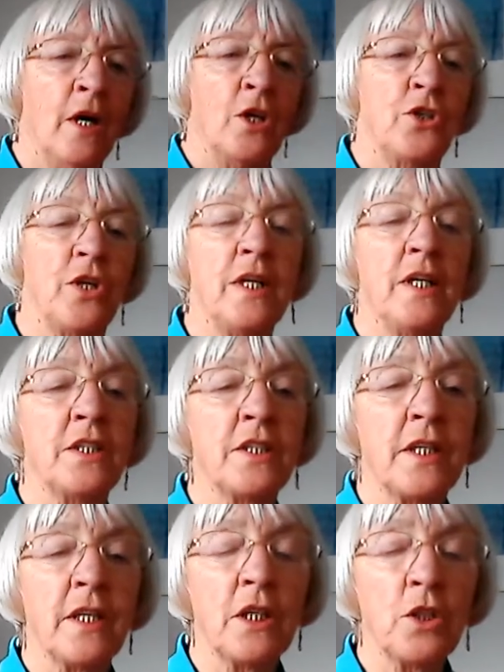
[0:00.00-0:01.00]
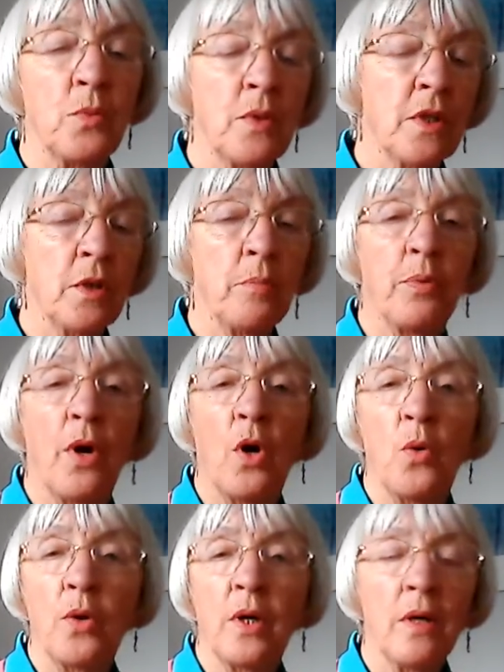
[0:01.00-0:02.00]
She sings with a
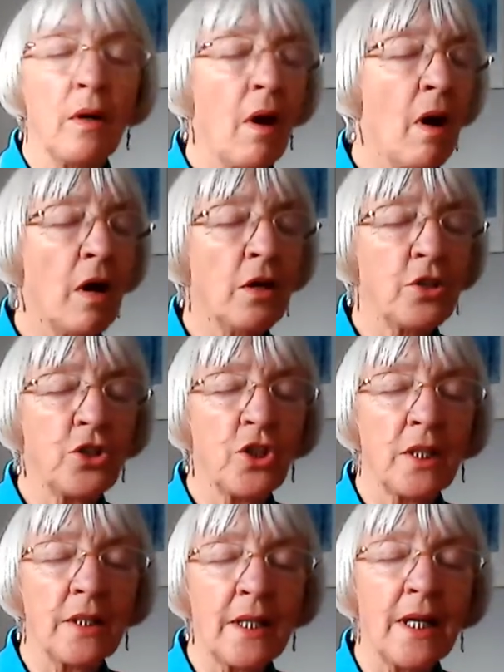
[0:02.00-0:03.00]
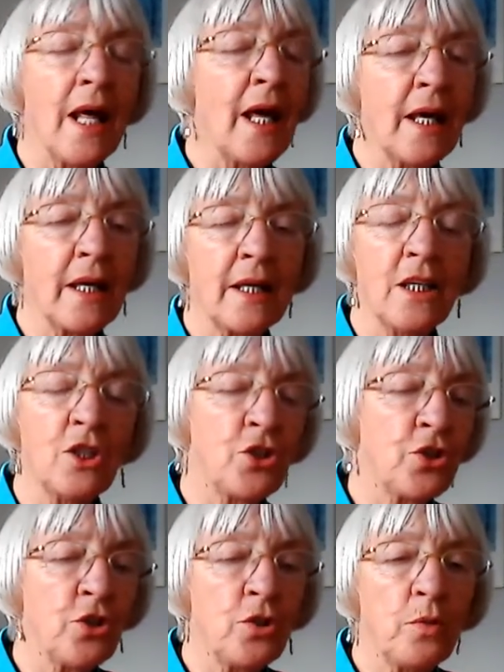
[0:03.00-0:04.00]
broken heart just like it
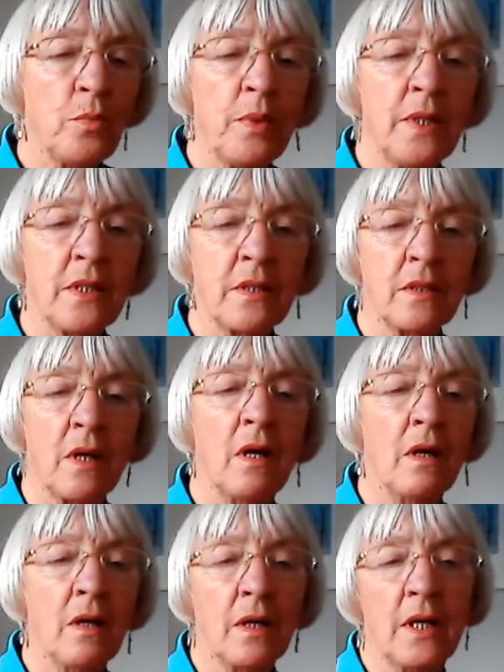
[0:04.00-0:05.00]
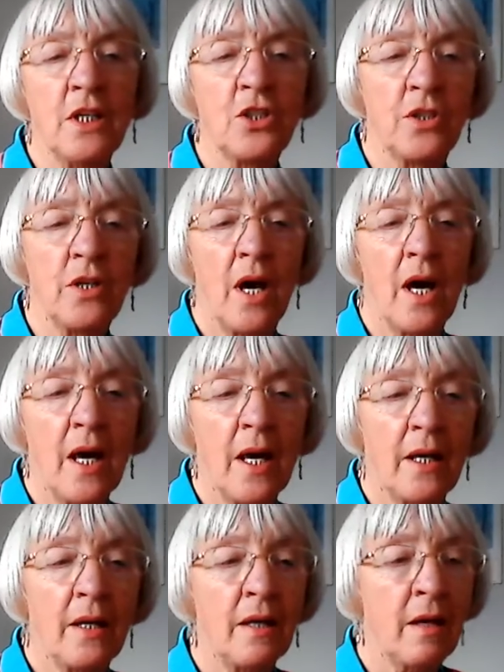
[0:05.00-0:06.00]
should be sung each
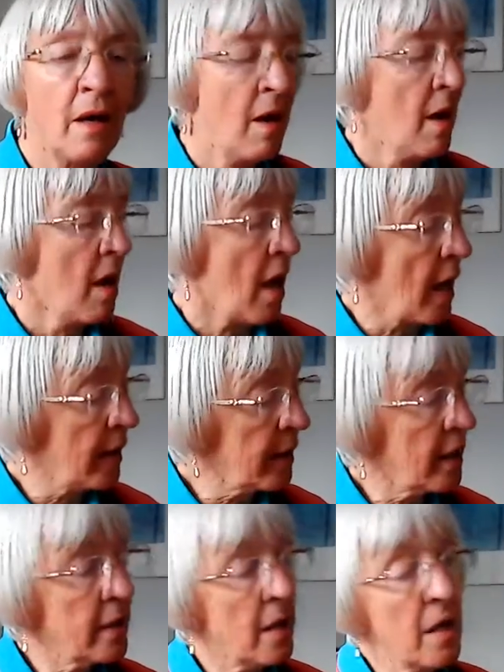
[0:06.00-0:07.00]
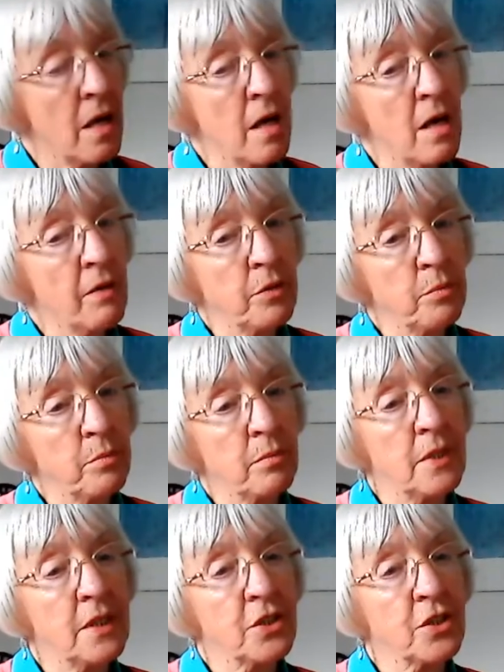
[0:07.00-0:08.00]
night, and I never
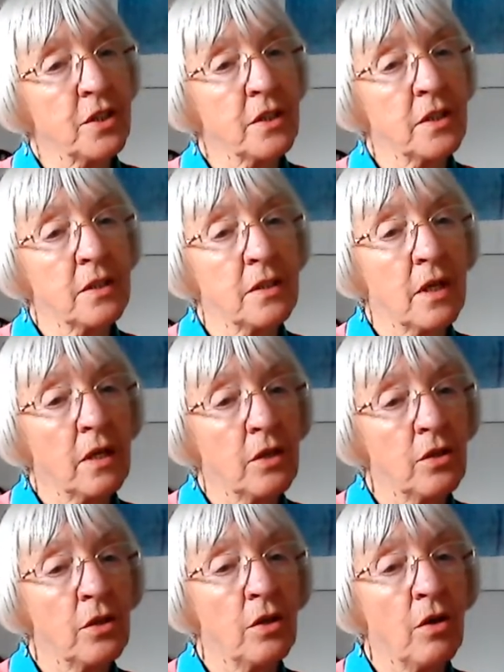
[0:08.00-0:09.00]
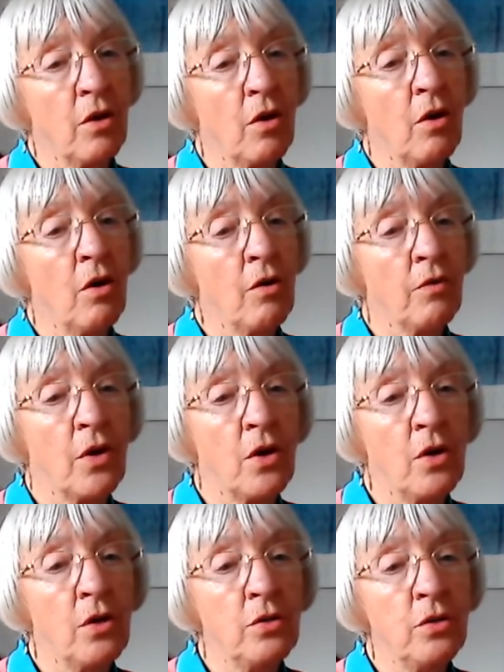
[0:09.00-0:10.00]
miss a second of
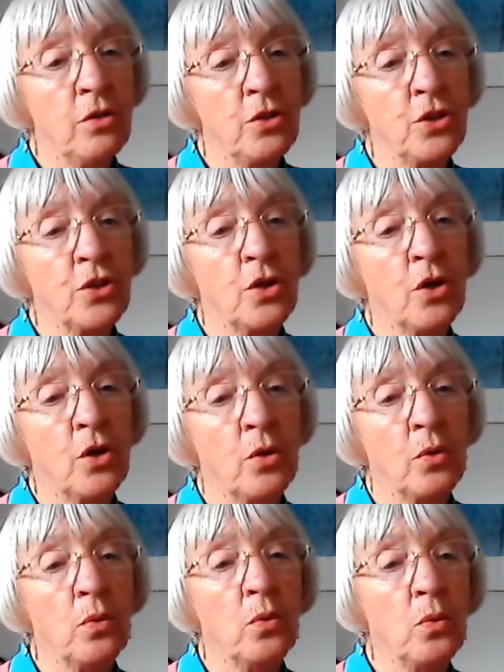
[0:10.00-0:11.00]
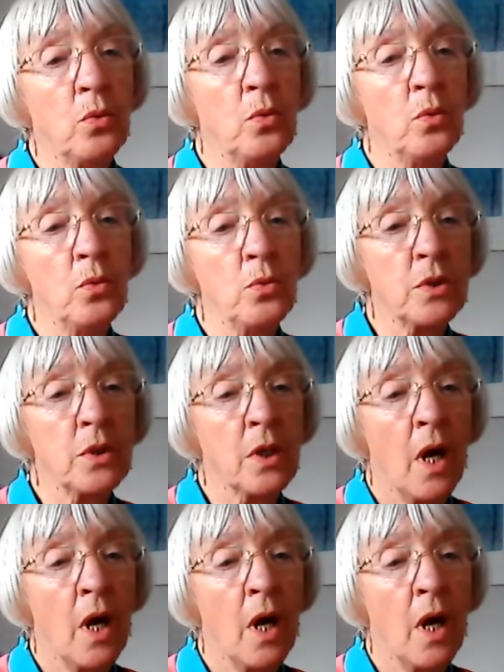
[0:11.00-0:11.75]
her shows.